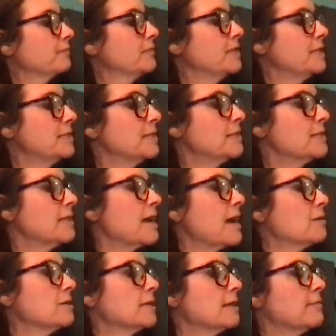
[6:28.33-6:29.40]
details on the
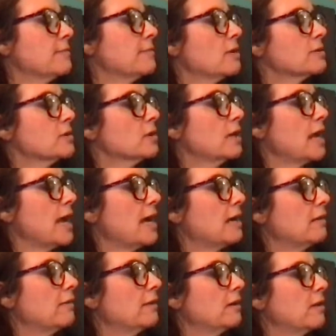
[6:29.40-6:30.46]
outside, I'm also going to add
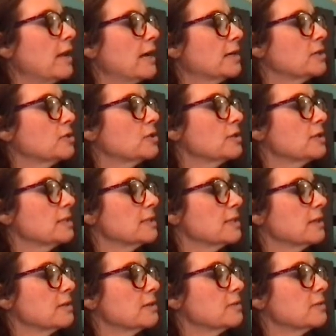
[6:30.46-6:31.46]
a little extra detail.